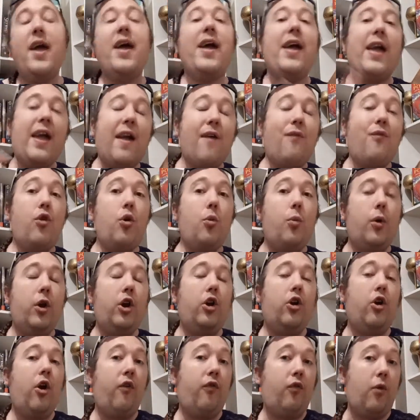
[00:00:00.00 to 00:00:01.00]
if you want to
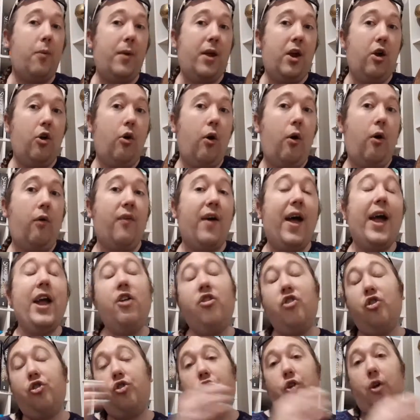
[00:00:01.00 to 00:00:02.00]
go from Hero of
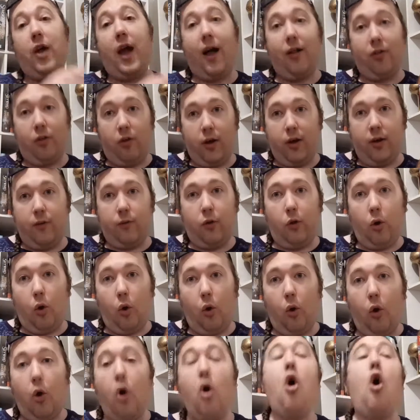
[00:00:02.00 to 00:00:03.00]
Ages to Alloy of
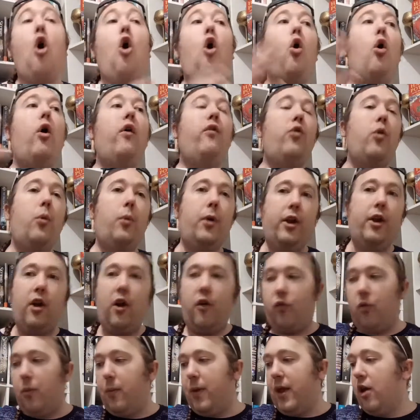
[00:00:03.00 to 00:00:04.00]
Law, or if you want to go
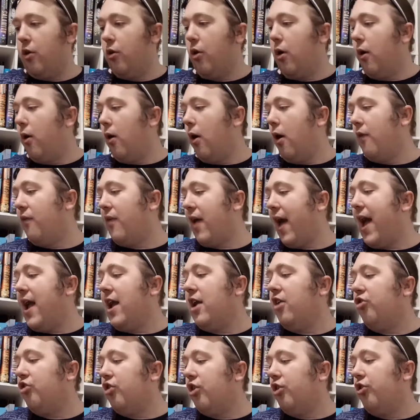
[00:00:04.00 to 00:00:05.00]
from Hero of
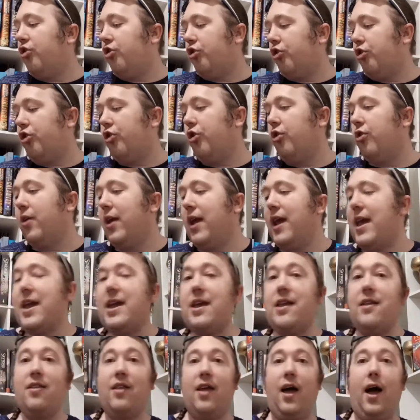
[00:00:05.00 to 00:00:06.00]
Ages to
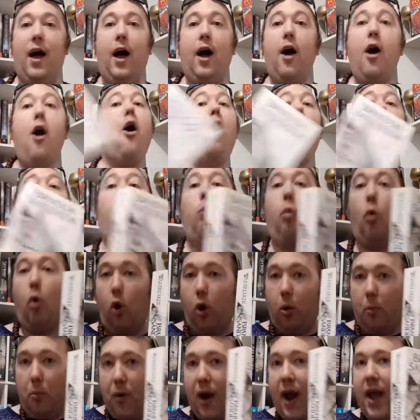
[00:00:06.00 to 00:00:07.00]
either
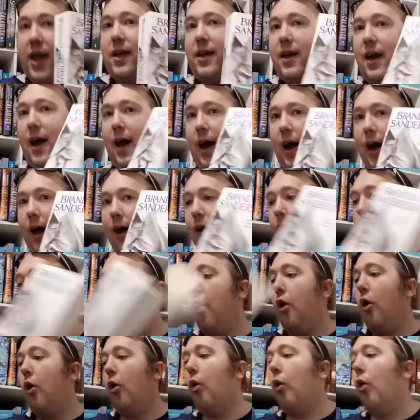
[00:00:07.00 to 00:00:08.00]
Warbreaker
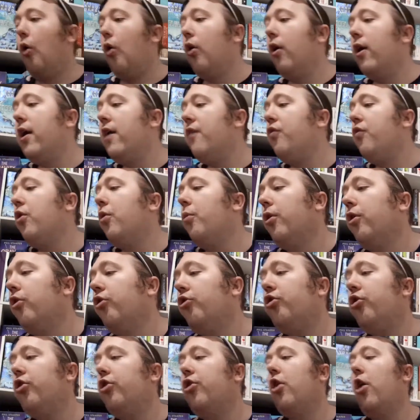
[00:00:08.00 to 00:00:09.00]
or if you want
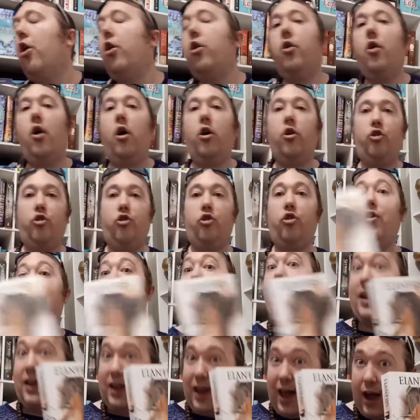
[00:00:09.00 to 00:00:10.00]
to go onto
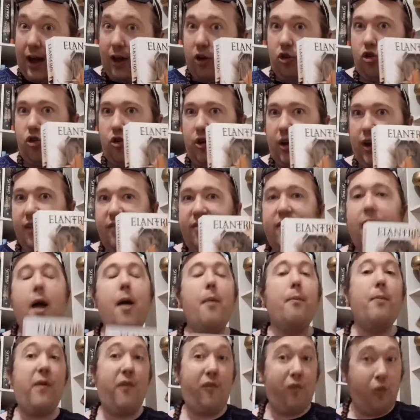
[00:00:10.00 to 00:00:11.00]
Elantris
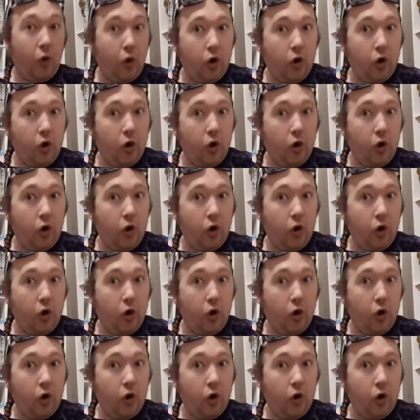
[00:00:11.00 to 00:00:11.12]
before